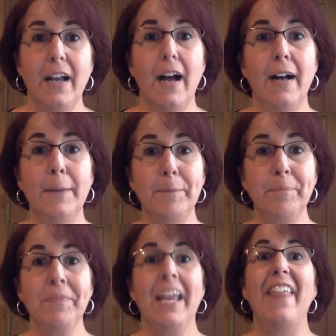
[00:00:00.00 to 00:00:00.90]
Um,
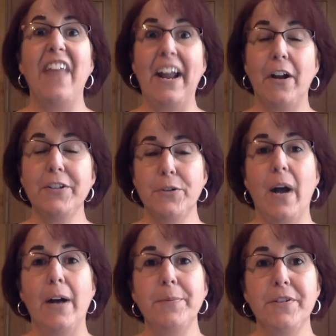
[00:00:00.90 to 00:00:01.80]
that also
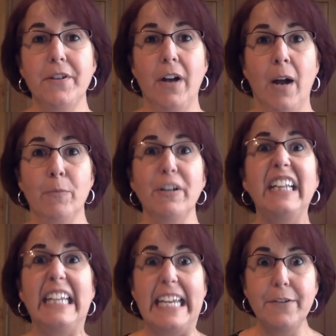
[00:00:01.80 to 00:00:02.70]
helps um,
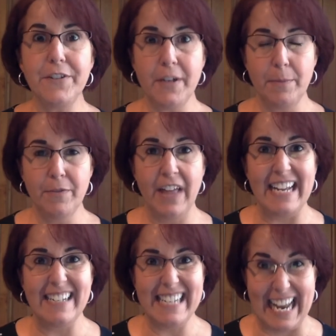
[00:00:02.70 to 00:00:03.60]
relieve some of
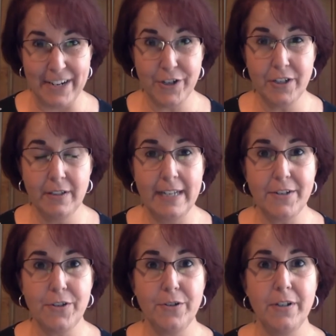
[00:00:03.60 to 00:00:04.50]
that tension that
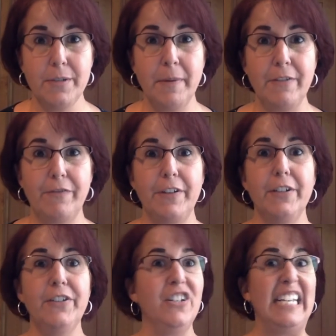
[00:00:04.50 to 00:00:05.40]
students might
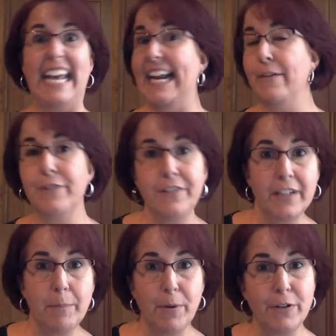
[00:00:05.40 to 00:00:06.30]
feel to get
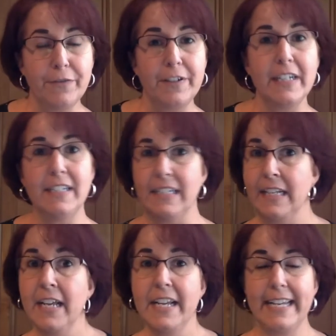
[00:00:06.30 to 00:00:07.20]
everything perfect and
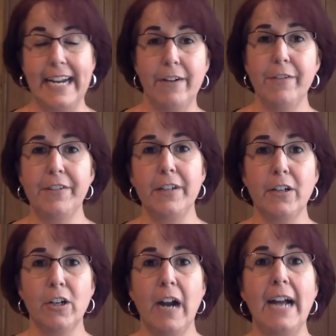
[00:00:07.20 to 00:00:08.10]
get everything
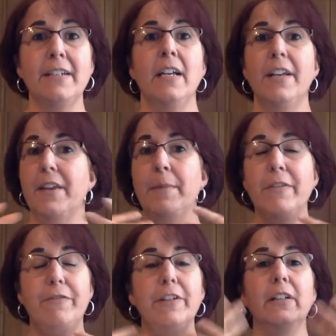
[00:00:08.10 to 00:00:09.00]
correct. They might
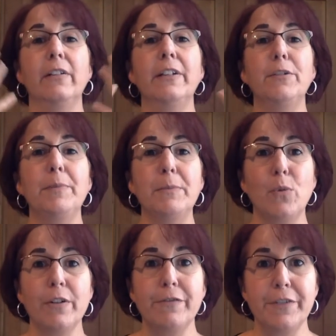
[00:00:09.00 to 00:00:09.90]
feel a little bit
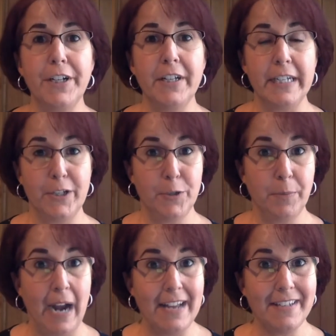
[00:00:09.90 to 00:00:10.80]
more free to
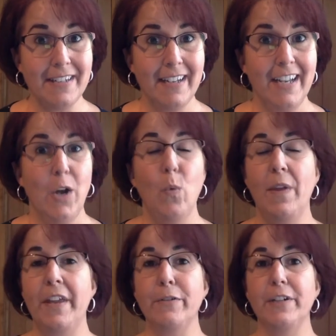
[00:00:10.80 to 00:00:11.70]
express
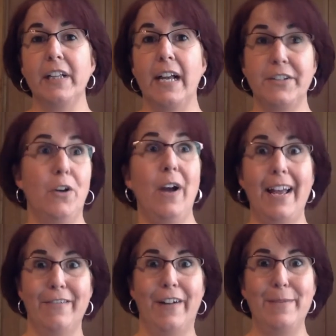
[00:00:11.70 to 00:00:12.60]
when they realize, oh, hey,
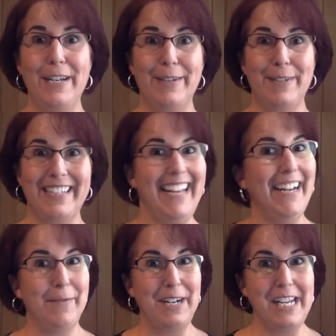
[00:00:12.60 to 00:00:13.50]
if I make a mistake,
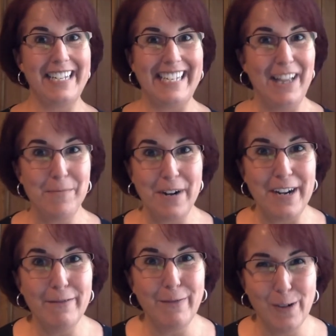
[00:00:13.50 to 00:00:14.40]
I'm going to get
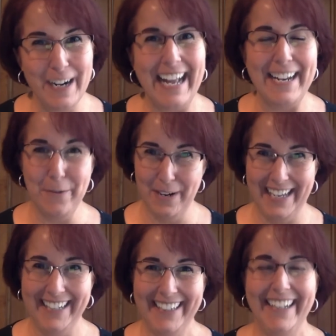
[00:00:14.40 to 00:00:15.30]
celebrated for it
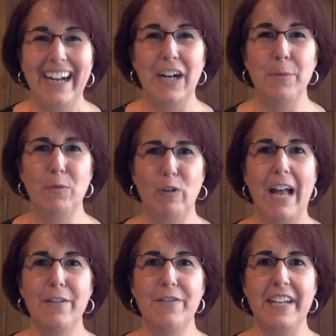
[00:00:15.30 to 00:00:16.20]
anyway, um,
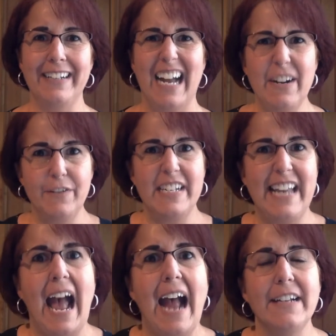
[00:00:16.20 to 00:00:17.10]
rather than kind of
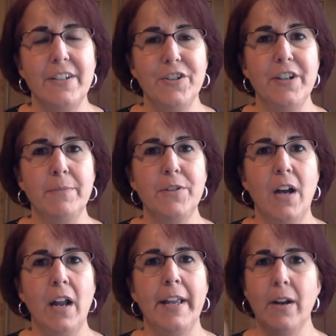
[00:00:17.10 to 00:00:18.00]
attacked and jumped
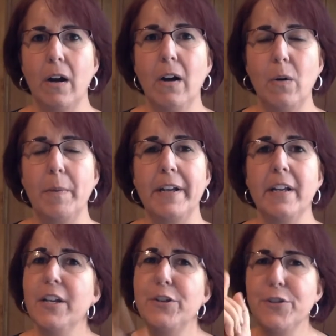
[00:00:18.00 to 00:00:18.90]
on and, oh, but
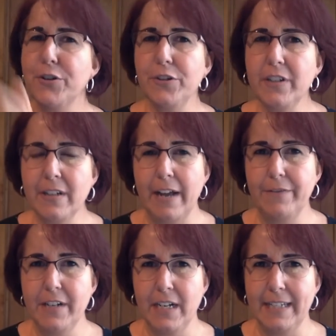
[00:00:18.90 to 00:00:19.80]
you shouldn't have
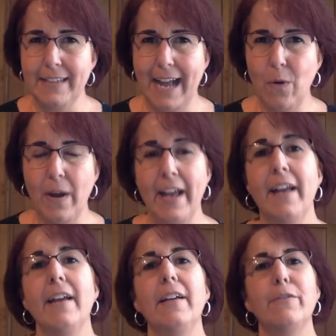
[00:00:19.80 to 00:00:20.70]
done it that way.
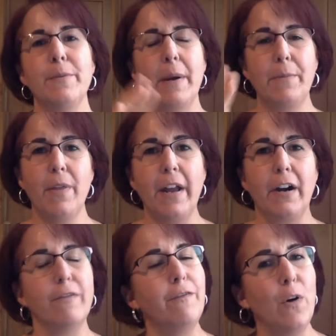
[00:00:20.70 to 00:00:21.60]
Remember that
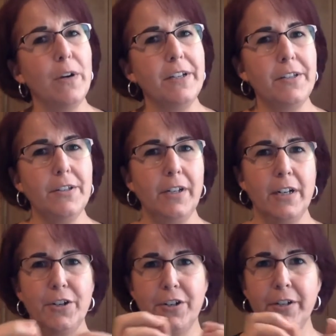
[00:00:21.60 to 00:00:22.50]
our focus is going
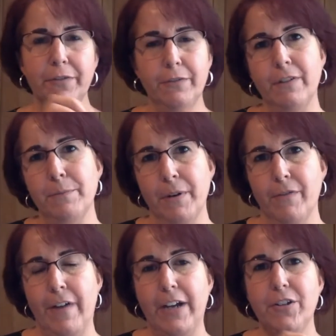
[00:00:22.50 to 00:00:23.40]
to shift from
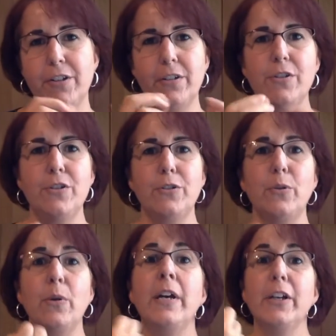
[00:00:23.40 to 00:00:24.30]
perfection
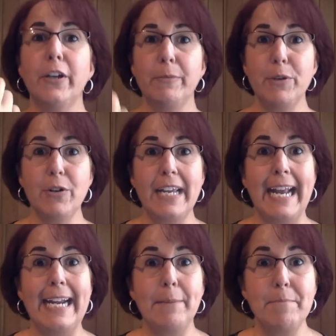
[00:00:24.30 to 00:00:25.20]
to
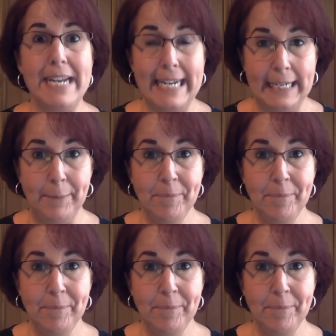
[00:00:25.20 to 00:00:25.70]
communicating meaning.